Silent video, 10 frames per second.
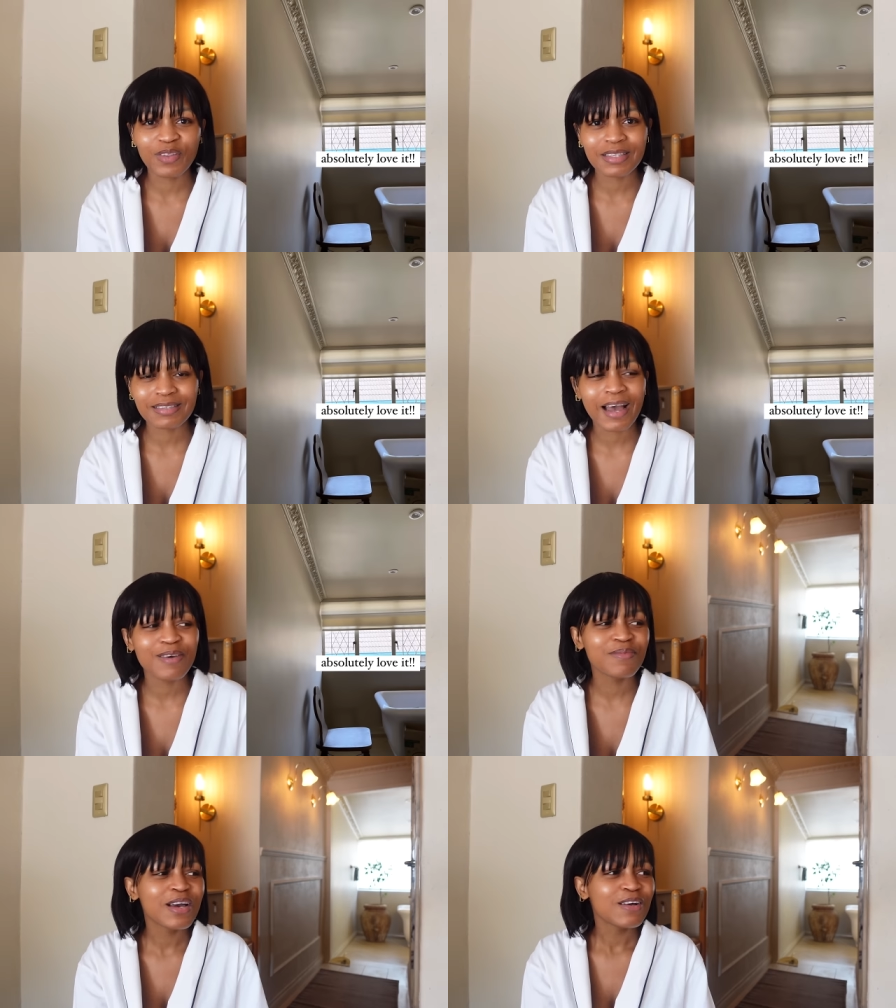all the
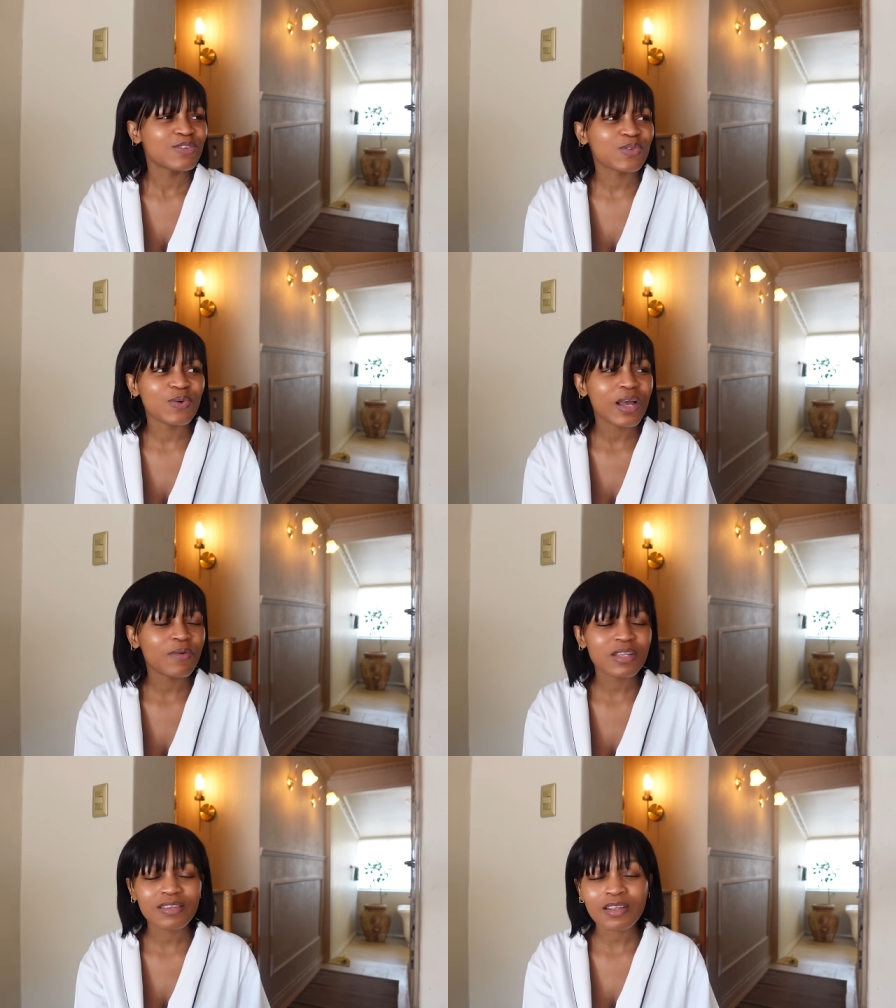time. So yeah,
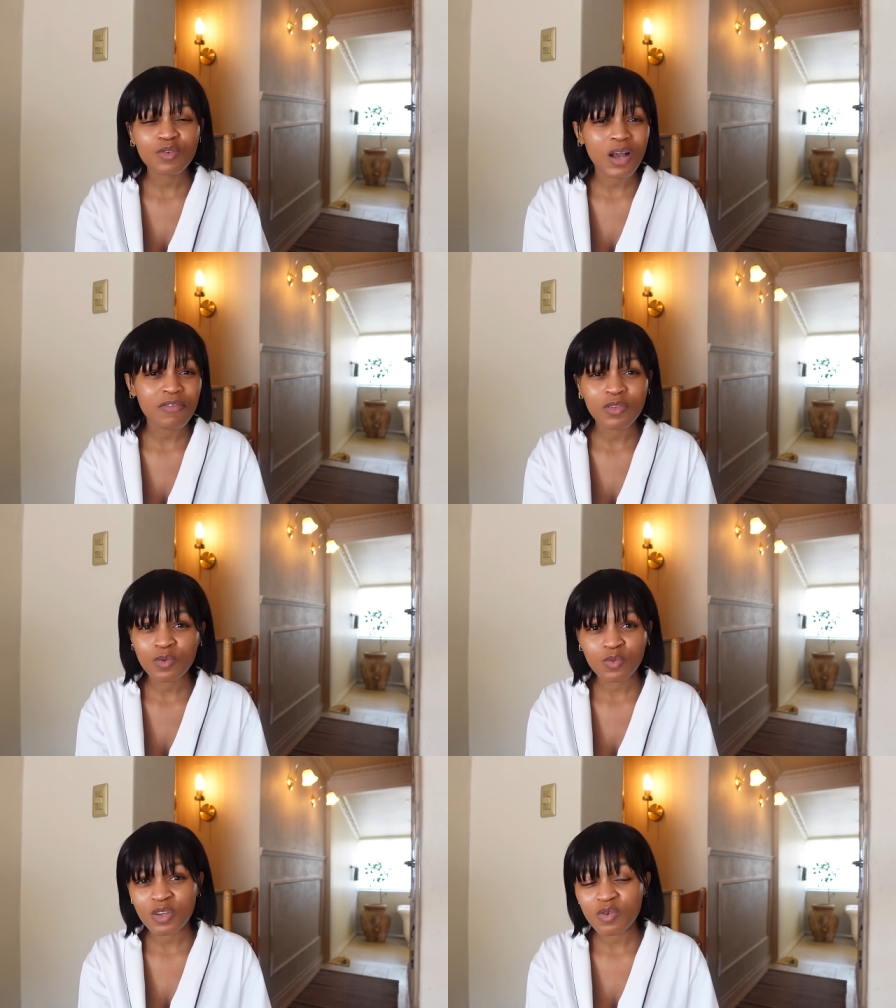we decided to cover
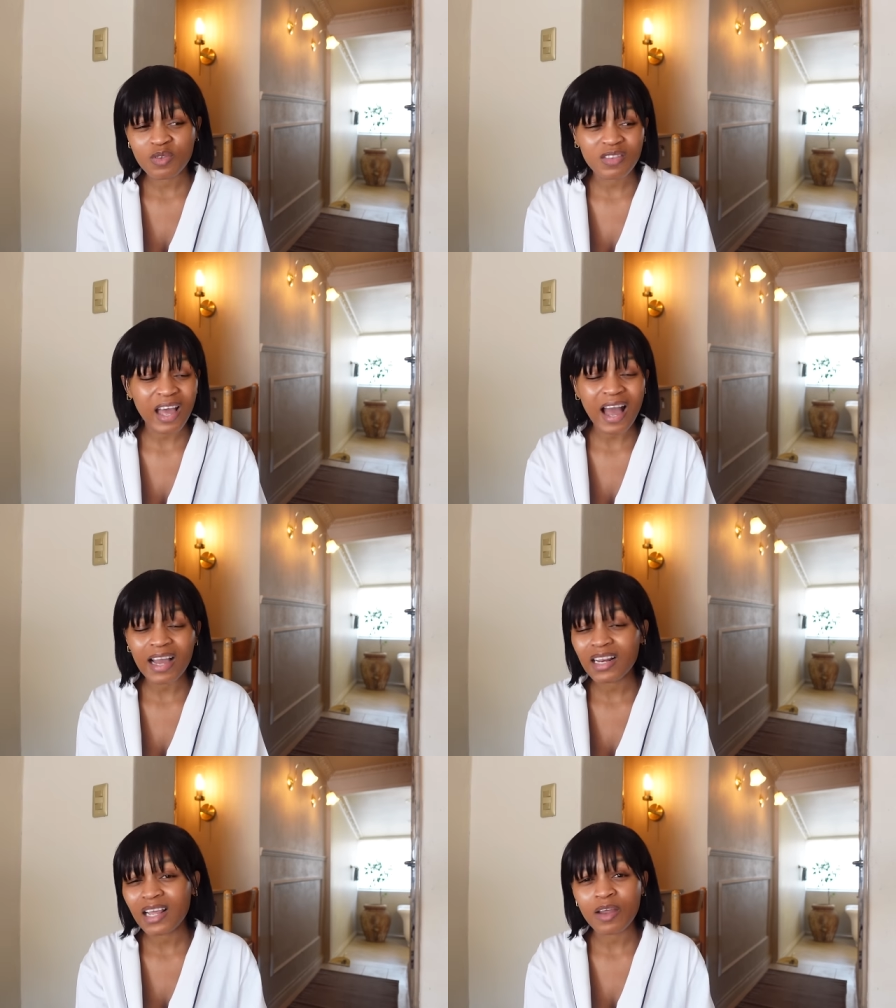those windows. They're
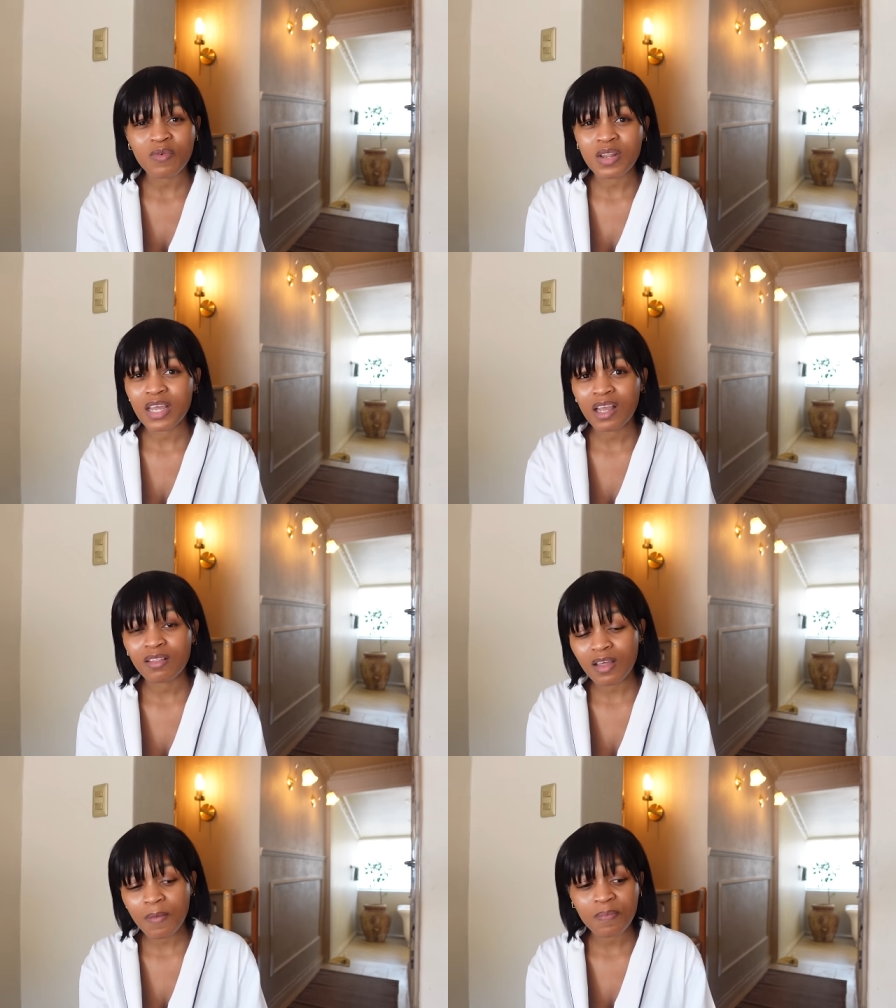ugly, I really
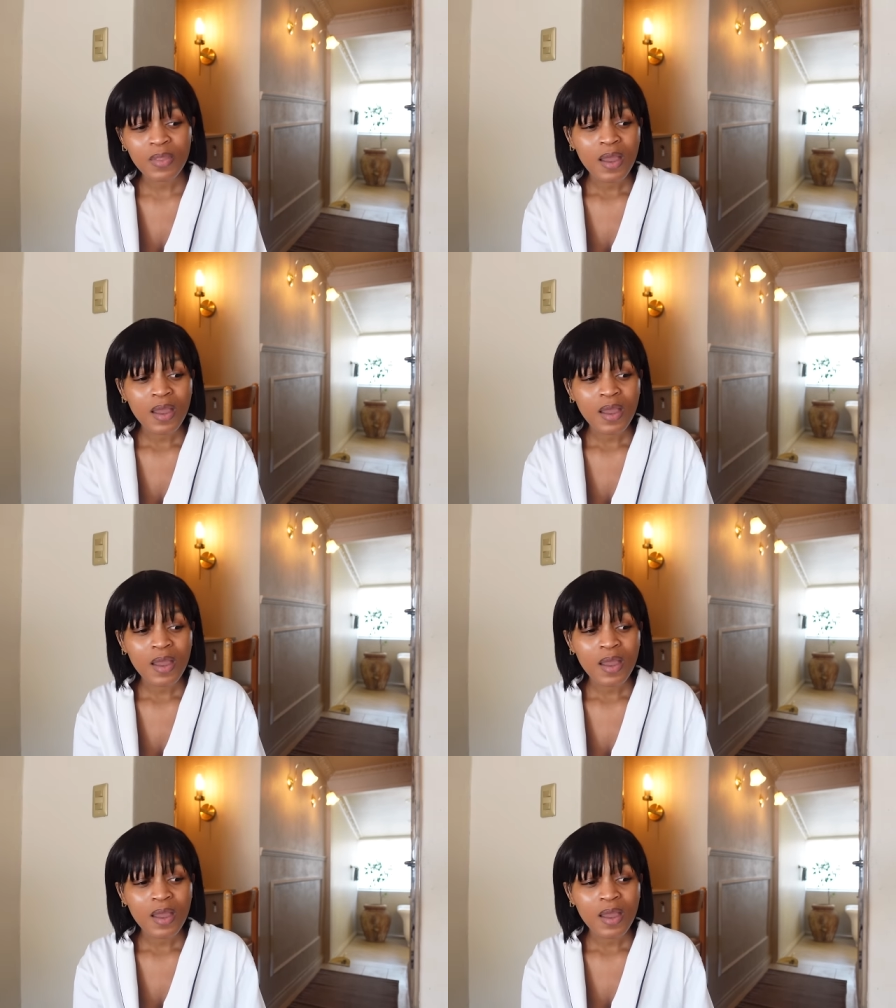hate them.